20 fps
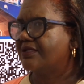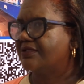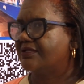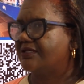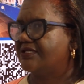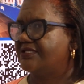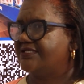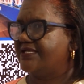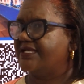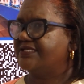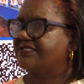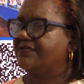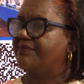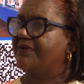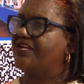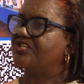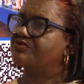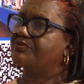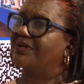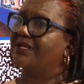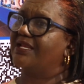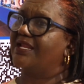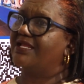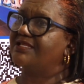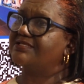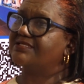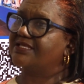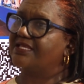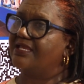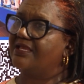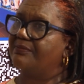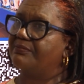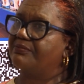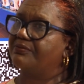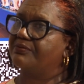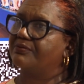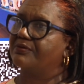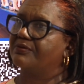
the disaster management landscape